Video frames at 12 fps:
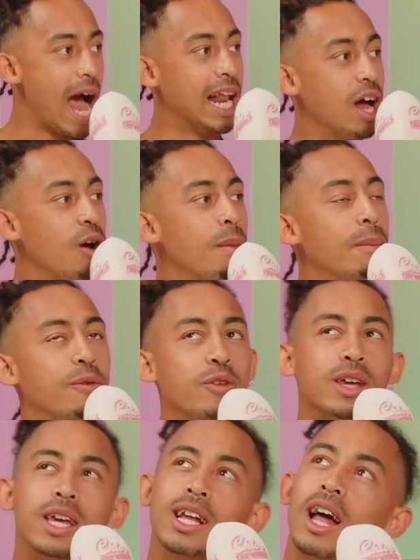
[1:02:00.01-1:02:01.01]
And I remember
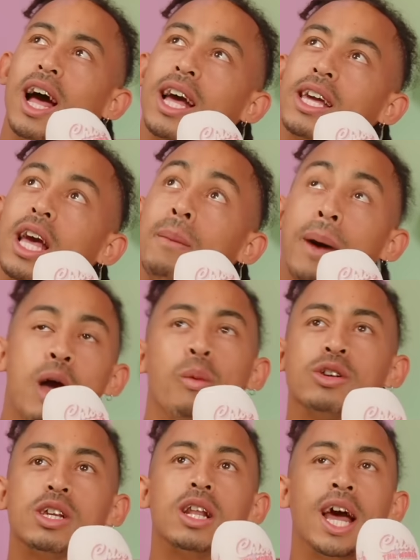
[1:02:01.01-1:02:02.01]
thinking like, but it
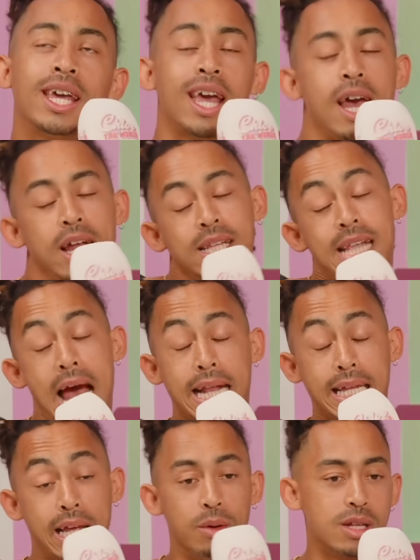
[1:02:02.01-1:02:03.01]
wasn't like
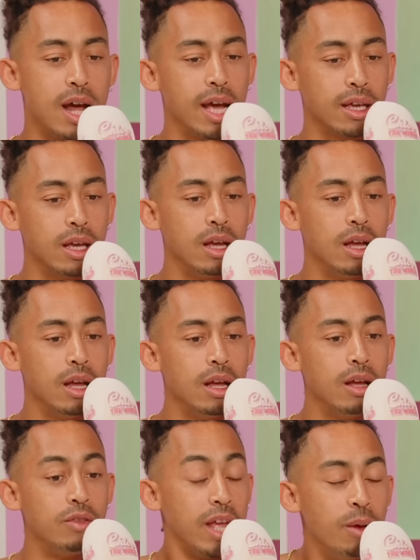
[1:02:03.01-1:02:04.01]
daddy. It was like,
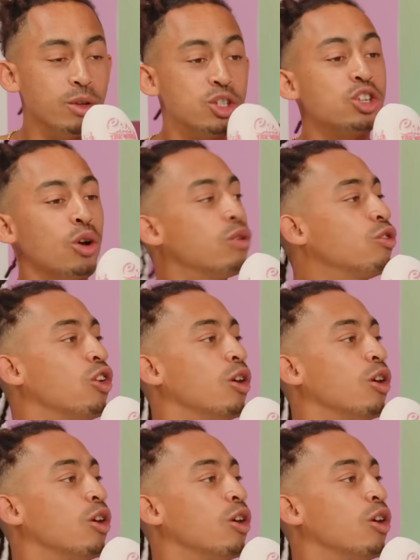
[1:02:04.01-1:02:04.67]
it was so normal.